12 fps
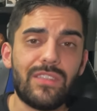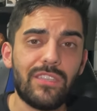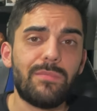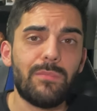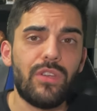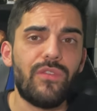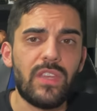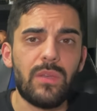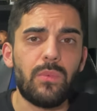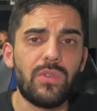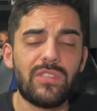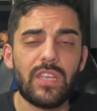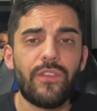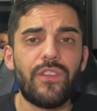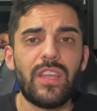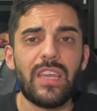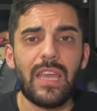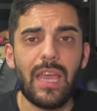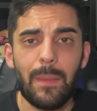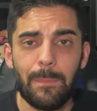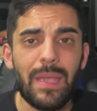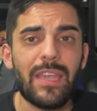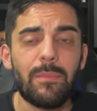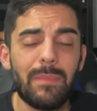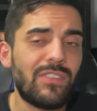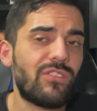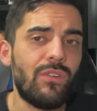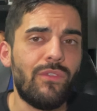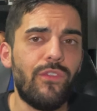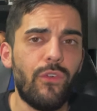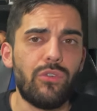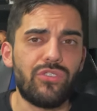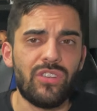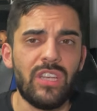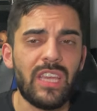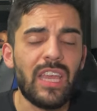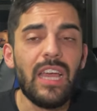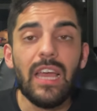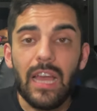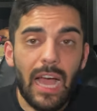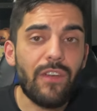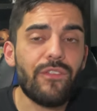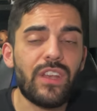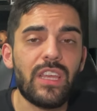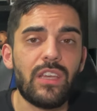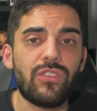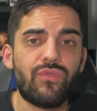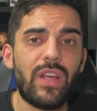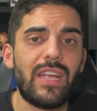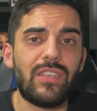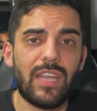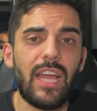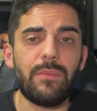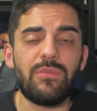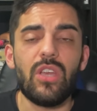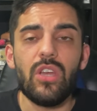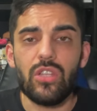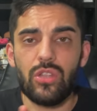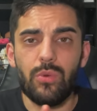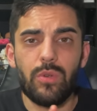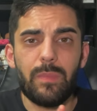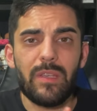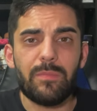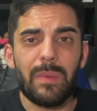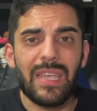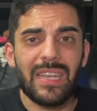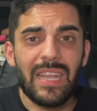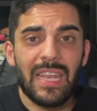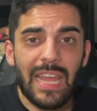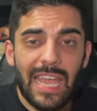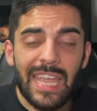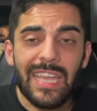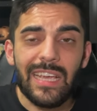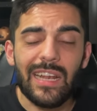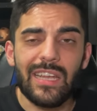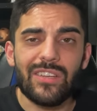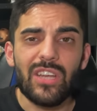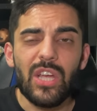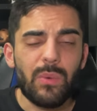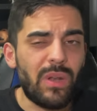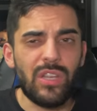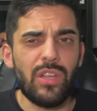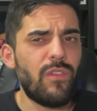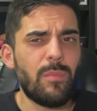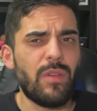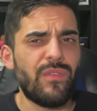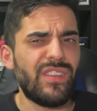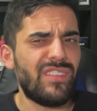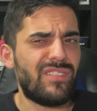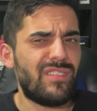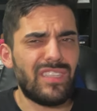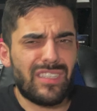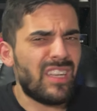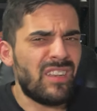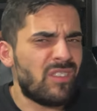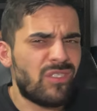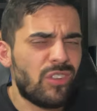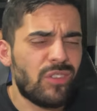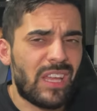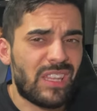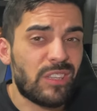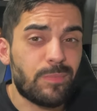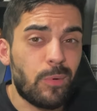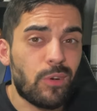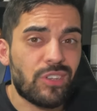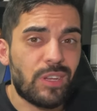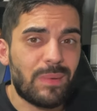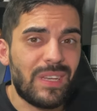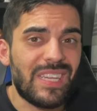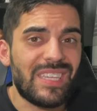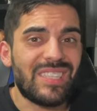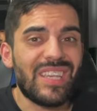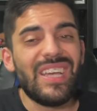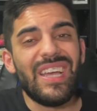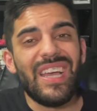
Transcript: This movie was definitely a big miss, unfortunately. Anthony is right. At times, they would be speaking in English, when in the other movies, they didn't do that. They spoke in Japanese.